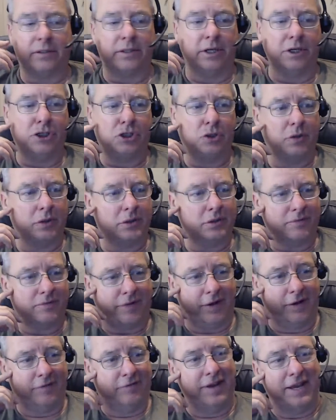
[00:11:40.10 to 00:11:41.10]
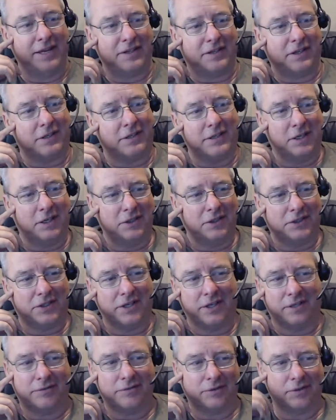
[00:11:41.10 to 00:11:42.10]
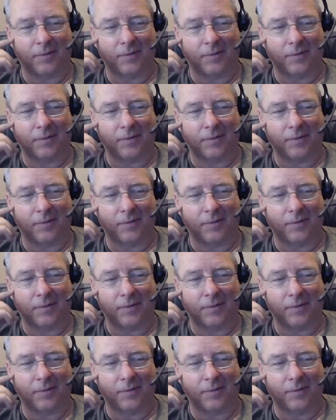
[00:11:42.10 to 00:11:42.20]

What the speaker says: teach you advanced Excel stuff.